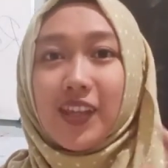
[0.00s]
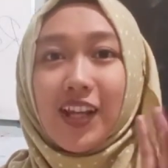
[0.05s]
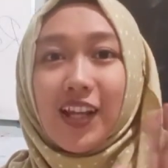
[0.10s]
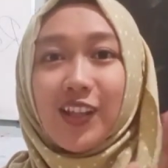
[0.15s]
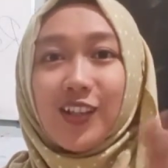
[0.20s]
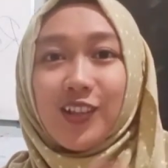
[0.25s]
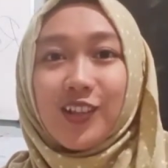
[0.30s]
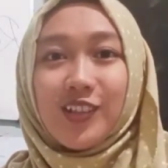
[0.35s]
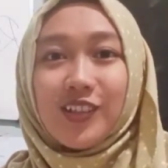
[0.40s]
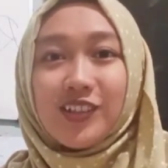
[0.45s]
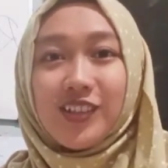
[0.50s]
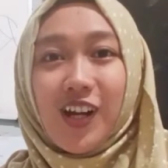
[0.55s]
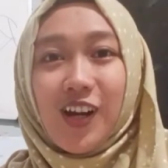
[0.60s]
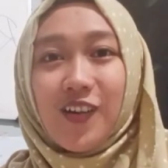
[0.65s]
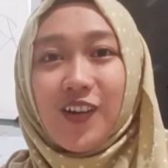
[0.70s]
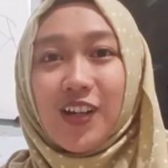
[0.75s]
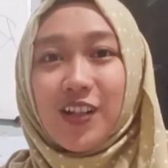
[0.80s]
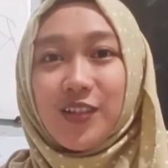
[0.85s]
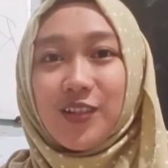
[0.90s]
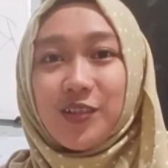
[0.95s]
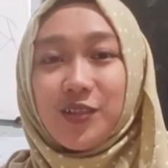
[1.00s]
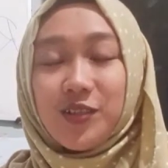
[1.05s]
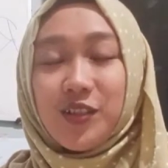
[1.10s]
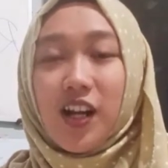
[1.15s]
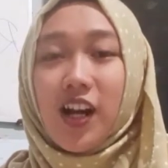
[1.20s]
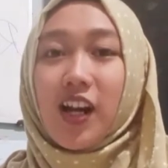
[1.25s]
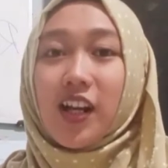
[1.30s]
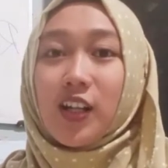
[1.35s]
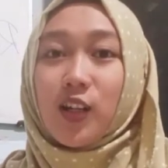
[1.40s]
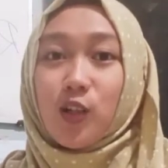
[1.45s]
Hello, how are you?
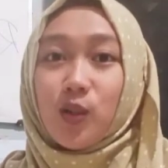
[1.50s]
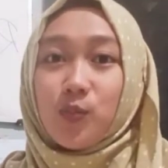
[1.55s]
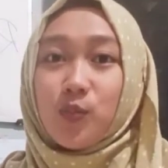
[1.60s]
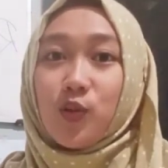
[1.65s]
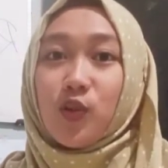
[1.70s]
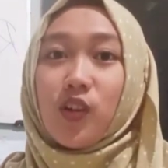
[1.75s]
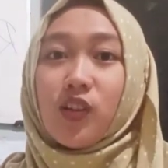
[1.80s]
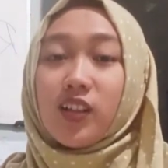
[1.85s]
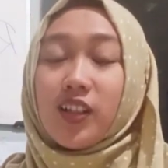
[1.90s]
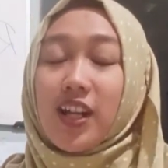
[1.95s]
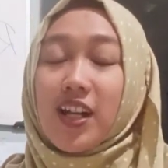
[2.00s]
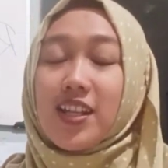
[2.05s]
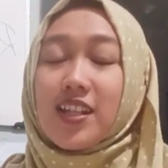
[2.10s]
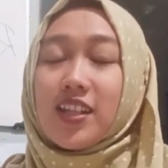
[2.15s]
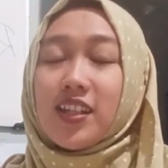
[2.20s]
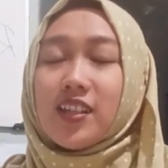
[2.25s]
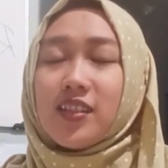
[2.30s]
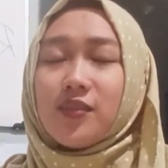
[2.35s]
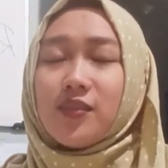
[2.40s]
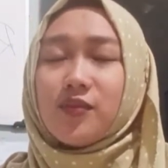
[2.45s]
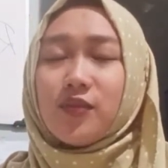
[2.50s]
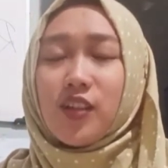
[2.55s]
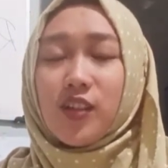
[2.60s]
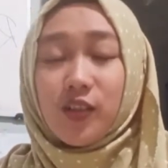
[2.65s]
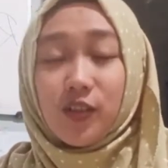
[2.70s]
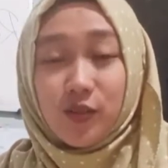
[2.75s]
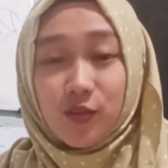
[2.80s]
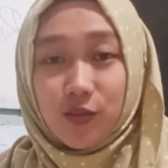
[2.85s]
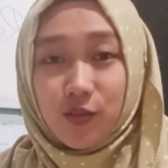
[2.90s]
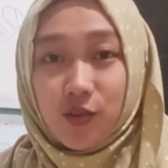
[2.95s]
I hope you all guys in
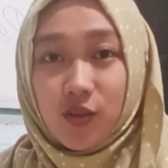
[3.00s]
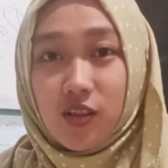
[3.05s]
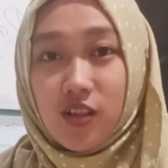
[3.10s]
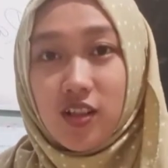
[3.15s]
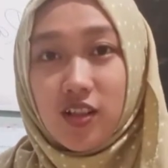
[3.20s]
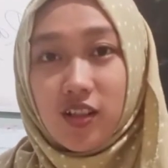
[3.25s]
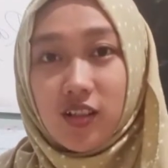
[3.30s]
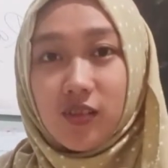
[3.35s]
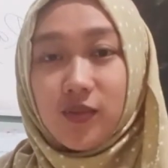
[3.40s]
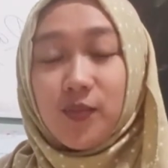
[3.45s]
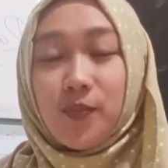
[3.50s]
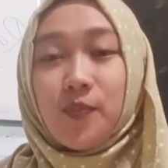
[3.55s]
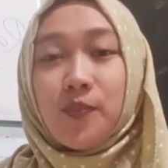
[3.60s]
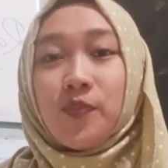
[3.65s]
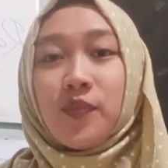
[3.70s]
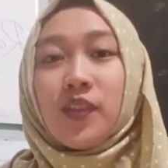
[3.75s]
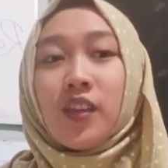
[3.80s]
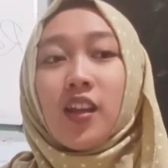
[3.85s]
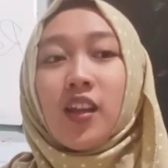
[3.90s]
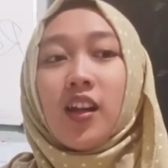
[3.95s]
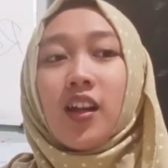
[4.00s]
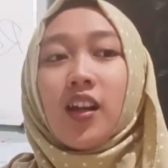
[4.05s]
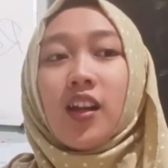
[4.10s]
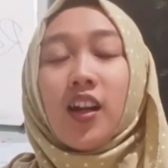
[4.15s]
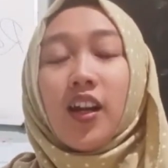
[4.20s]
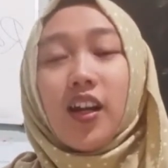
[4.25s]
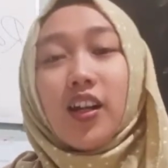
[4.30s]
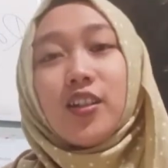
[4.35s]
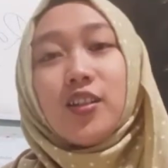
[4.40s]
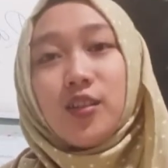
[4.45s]
very good condition.
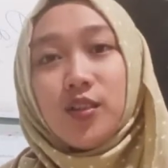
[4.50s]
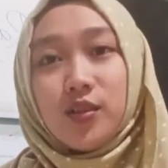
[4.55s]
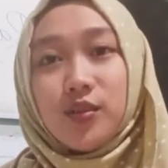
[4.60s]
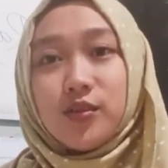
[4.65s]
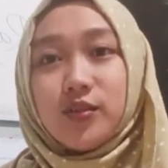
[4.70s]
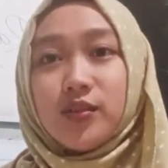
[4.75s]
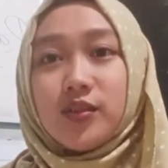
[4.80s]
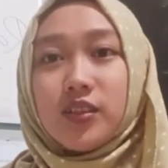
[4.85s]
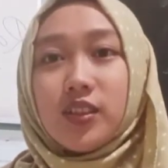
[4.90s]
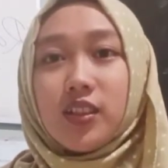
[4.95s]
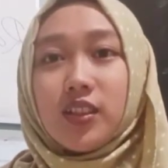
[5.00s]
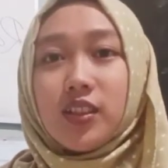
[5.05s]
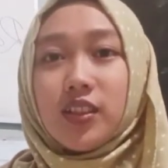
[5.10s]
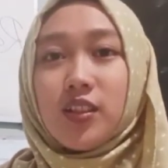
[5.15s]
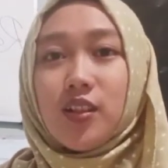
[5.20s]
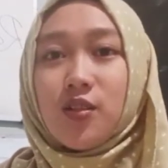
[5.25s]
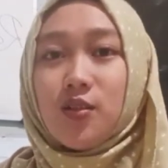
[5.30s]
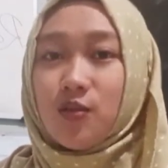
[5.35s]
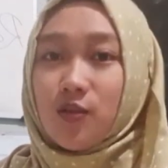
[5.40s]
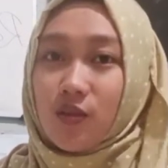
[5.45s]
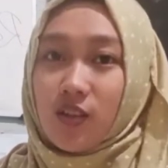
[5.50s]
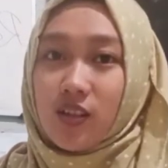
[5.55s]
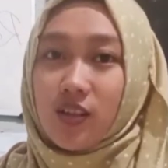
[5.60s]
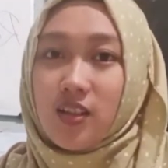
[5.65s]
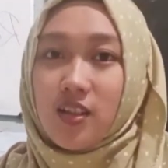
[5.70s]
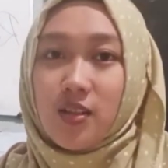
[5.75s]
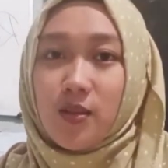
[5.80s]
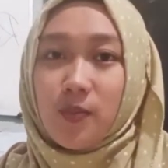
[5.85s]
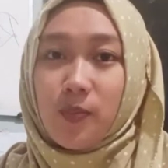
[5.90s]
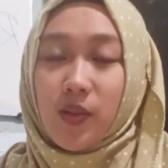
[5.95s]
I know during
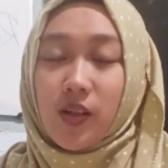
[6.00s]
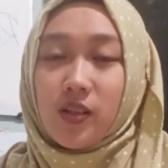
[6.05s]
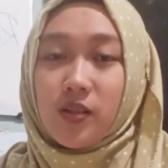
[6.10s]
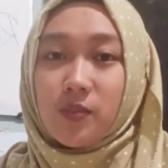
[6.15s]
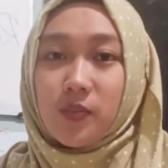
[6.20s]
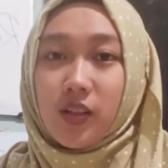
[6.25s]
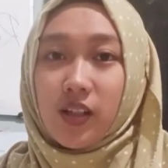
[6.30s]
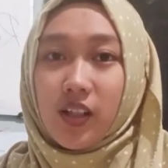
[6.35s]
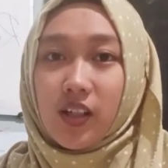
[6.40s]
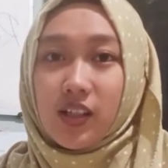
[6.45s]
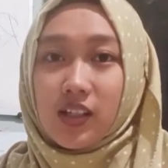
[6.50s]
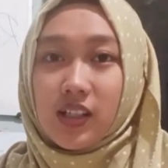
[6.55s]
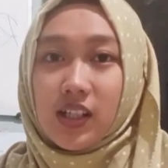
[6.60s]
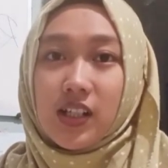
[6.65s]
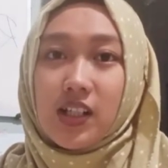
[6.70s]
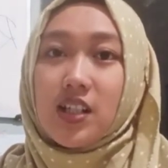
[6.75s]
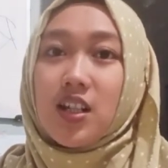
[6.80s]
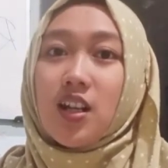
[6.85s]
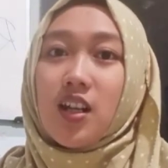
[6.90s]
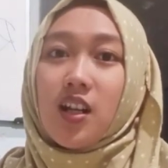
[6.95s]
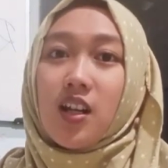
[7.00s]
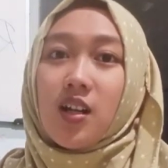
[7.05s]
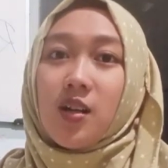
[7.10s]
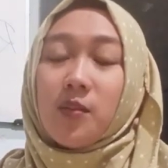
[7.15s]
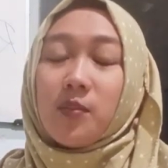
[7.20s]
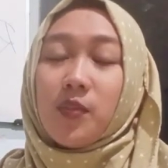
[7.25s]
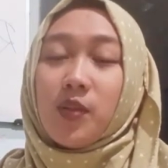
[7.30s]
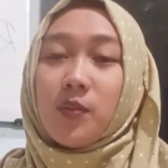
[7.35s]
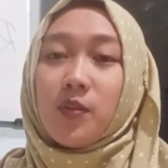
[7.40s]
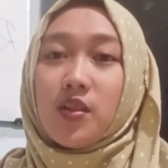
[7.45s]
this pandemic era,
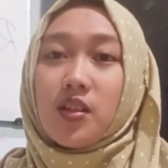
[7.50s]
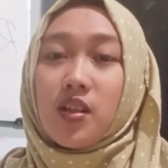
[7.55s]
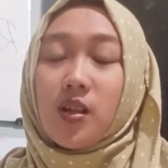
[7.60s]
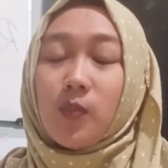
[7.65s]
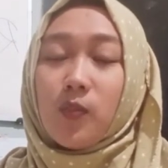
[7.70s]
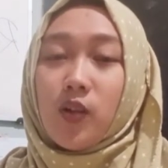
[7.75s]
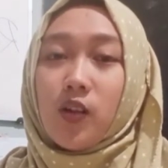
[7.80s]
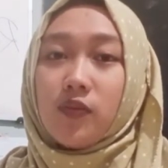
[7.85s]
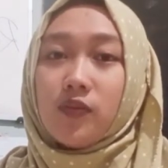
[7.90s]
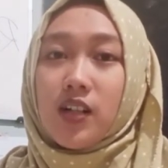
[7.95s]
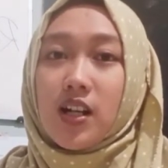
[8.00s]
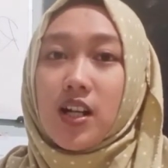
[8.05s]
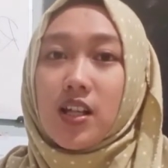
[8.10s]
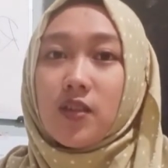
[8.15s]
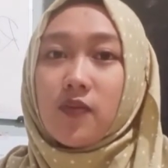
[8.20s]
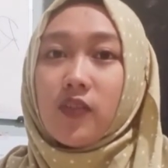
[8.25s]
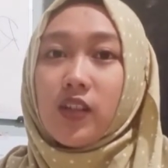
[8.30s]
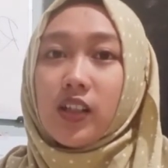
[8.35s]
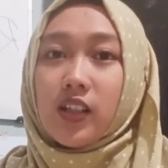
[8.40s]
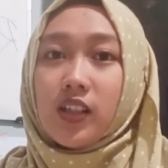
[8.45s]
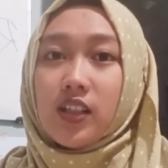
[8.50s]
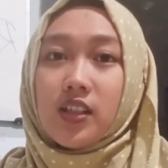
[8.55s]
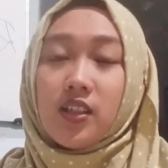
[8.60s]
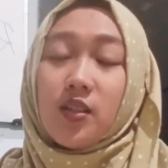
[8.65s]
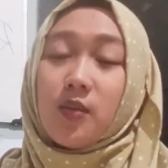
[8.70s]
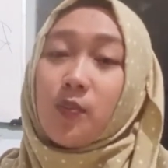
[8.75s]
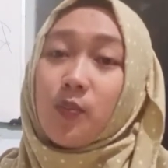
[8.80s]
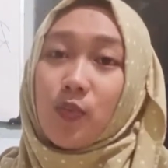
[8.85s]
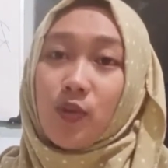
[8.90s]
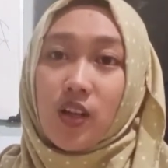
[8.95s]
maybe some of us
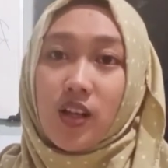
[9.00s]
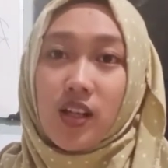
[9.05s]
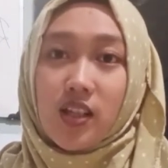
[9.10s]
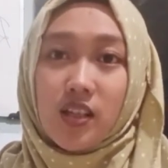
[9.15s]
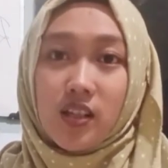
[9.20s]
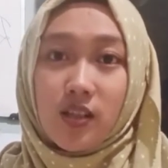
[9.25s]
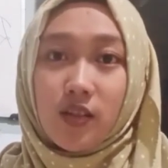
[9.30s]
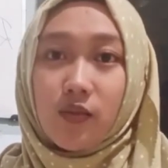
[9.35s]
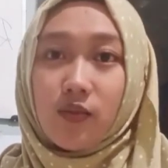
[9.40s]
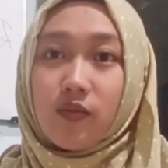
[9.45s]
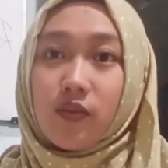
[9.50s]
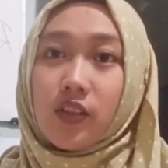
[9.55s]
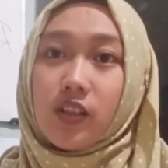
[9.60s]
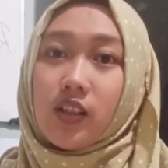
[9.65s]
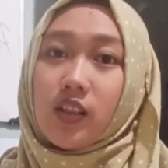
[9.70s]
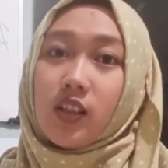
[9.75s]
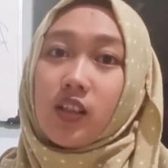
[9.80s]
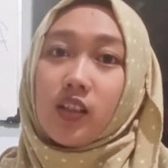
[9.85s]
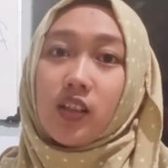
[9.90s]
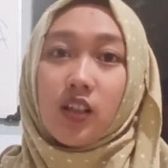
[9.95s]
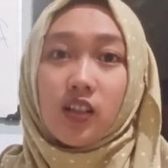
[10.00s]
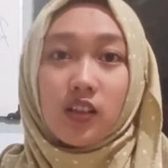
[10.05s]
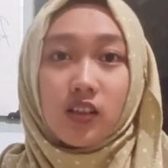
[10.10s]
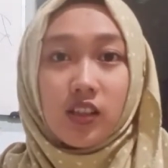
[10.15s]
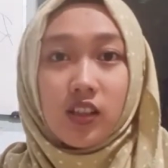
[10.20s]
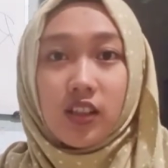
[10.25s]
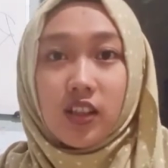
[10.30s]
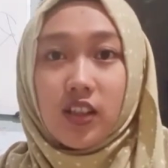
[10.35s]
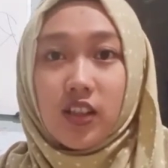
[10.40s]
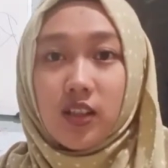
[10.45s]
feeling depressed, feeling
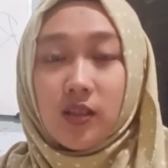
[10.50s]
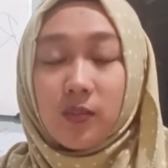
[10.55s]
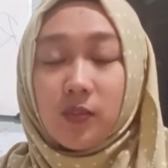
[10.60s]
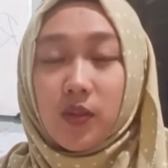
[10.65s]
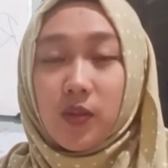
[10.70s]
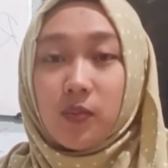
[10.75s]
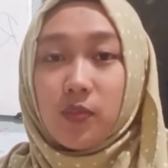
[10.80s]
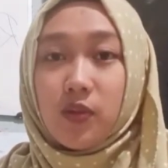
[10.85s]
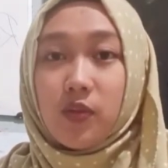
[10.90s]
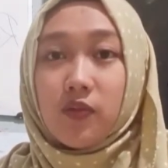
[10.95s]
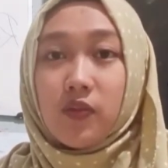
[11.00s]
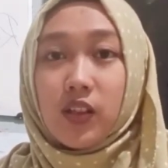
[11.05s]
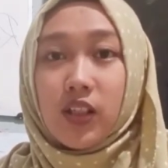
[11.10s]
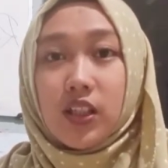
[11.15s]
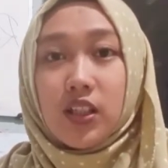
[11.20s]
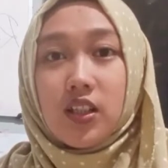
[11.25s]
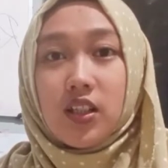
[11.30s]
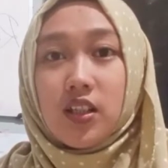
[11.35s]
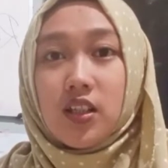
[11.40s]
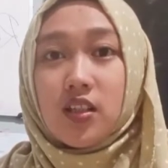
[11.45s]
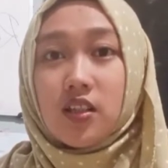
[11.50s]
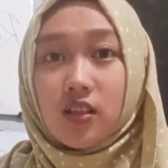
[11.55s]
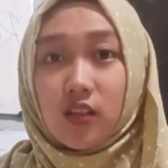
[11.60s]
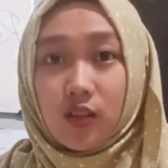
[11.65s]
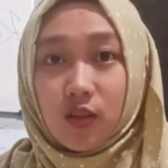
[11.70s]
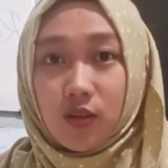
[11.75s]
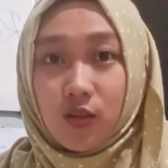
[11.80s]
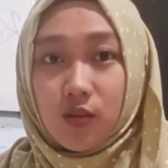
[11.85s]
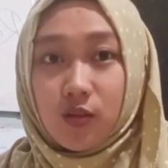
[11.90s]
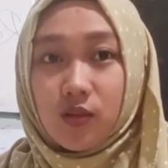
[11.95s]
lonely, maybe feeling
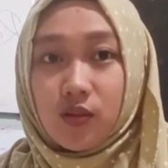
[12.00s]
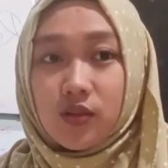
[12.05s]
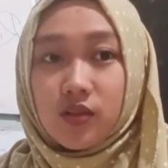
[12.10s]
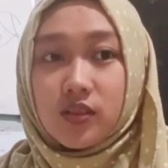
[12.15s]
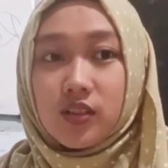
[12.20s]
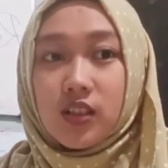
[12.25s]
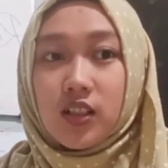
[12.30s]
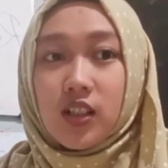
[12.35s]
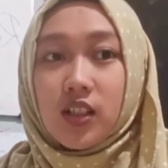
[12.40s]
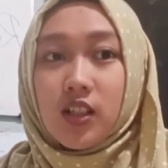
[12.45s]
insecure.